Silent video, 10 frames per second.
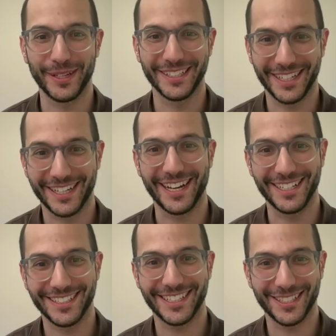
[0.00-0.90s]
and like
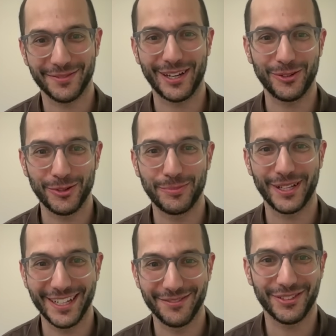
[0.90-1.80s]
gotten a sense of how it would
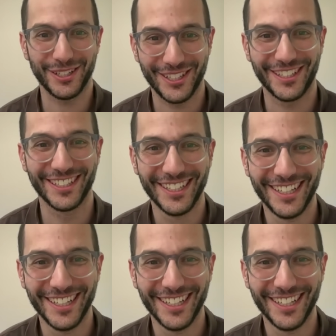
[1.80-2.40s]
play and feel.